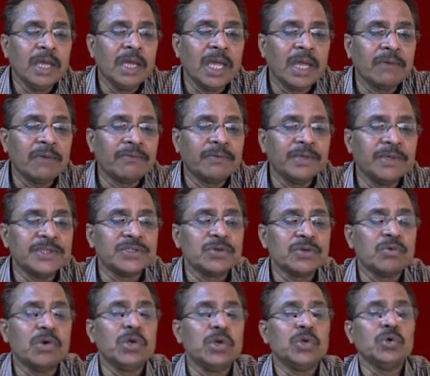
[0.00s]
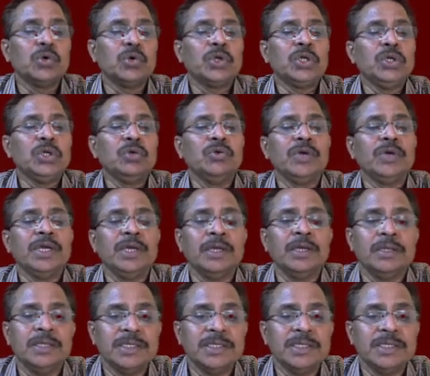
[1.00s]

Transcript: F is equal to QE.